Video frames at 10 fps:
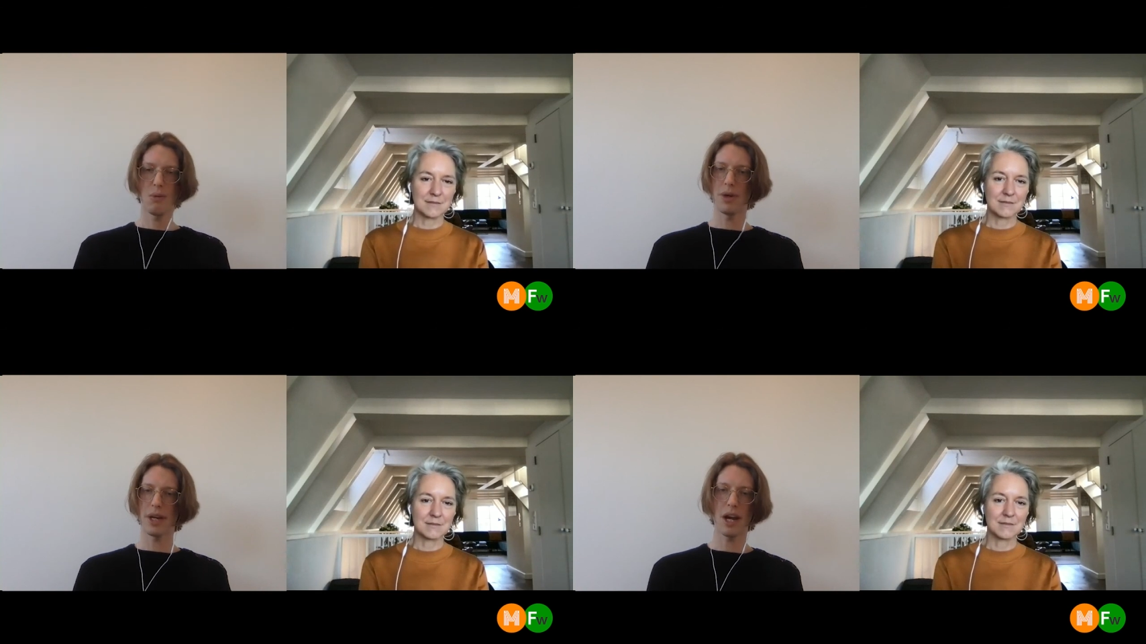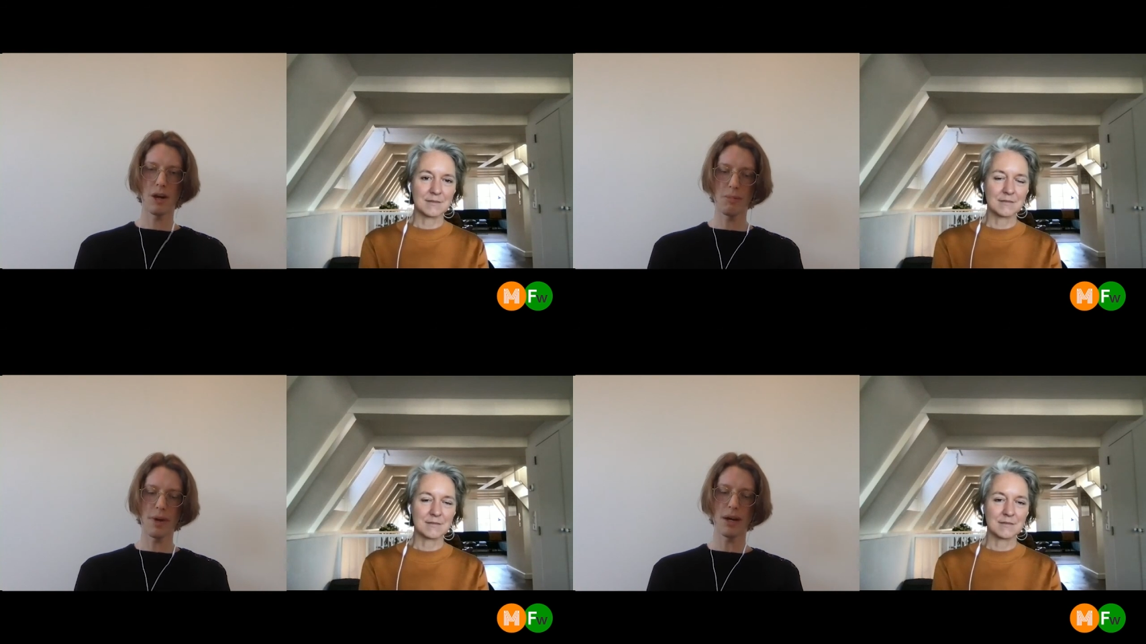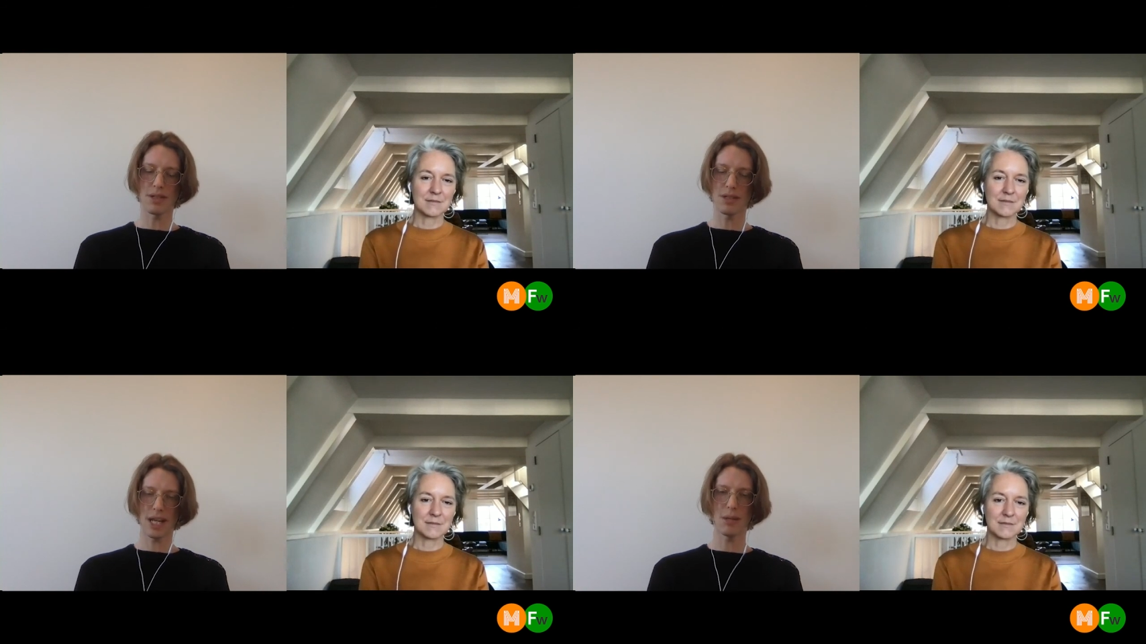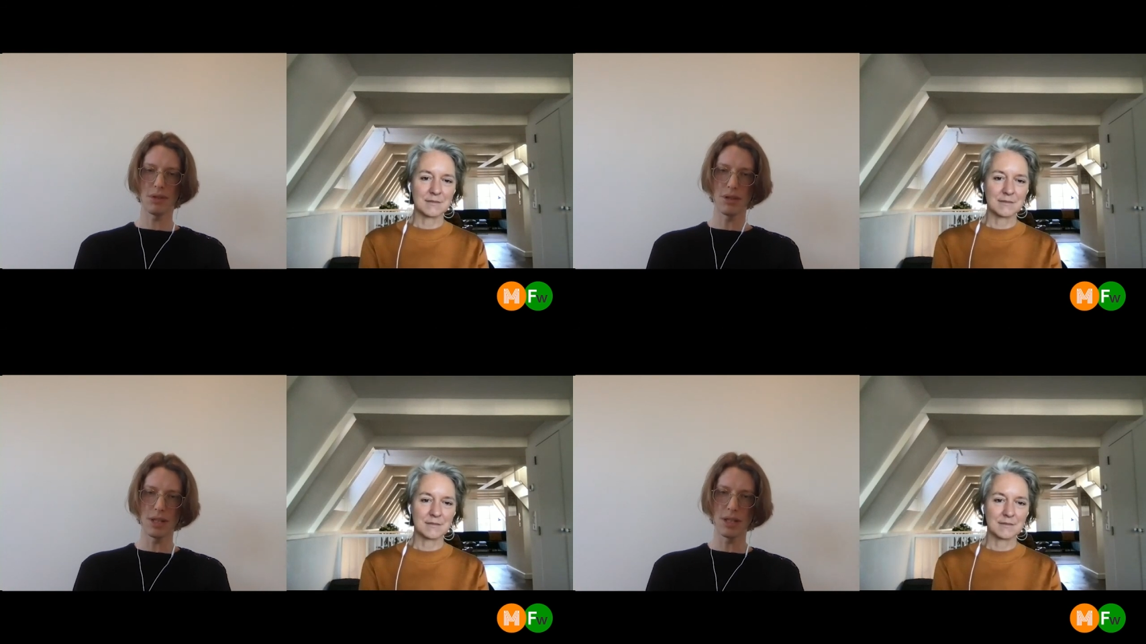Speaker 1: We care about
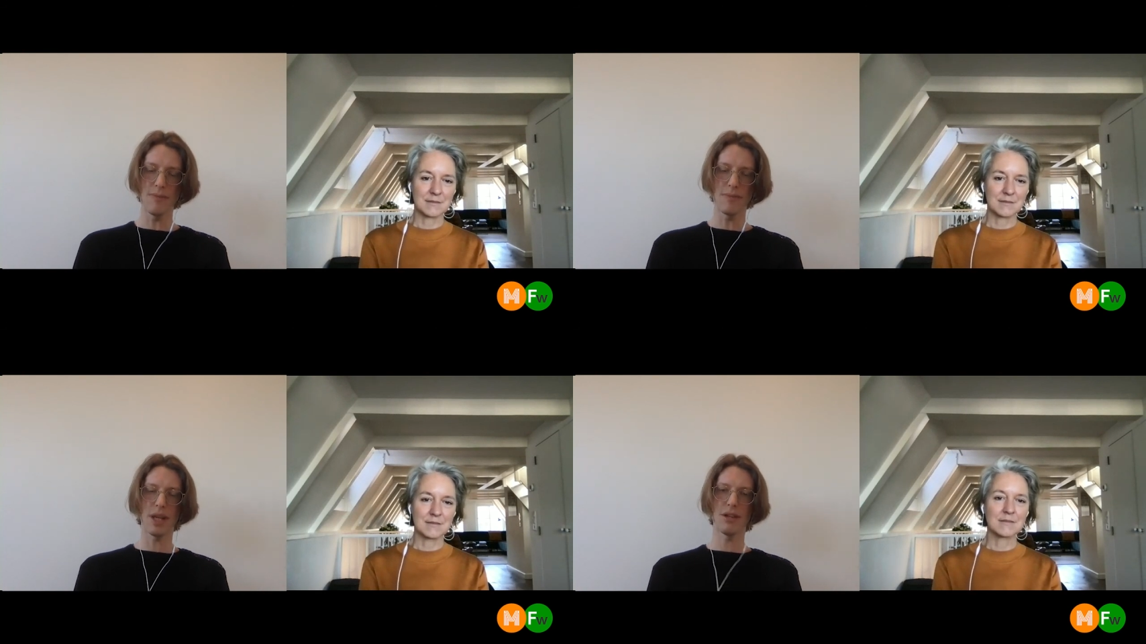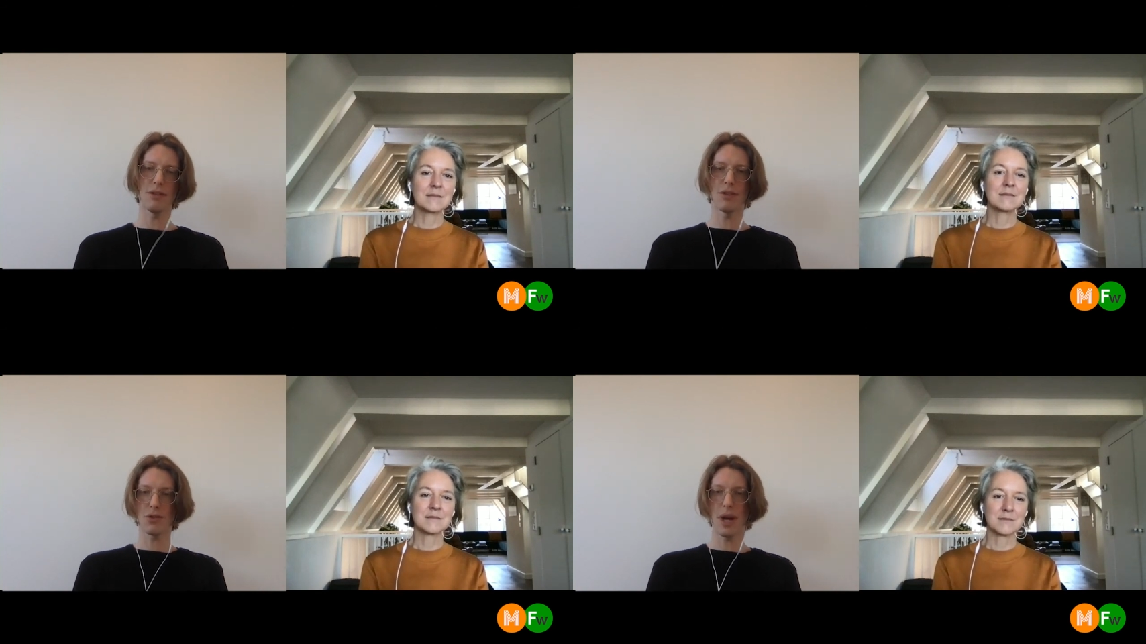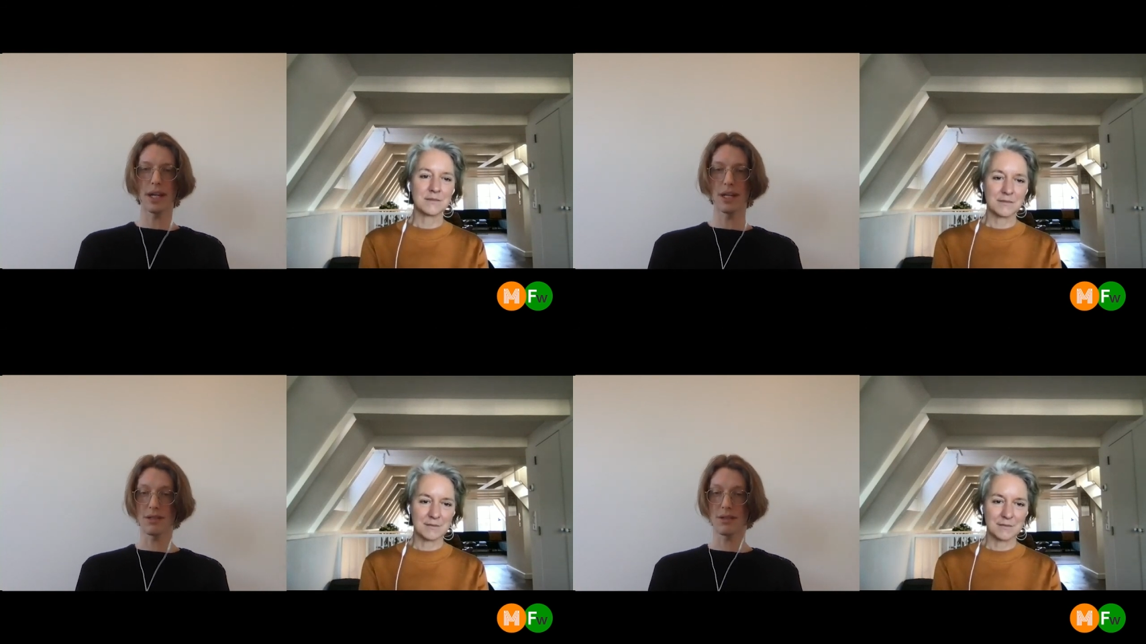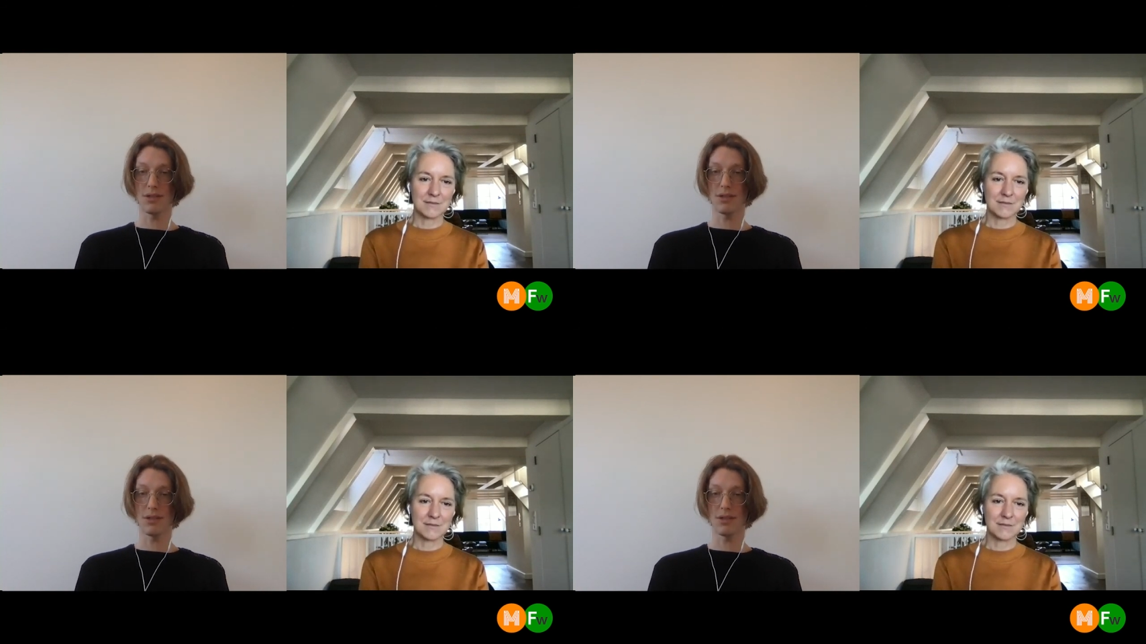sustainability and trying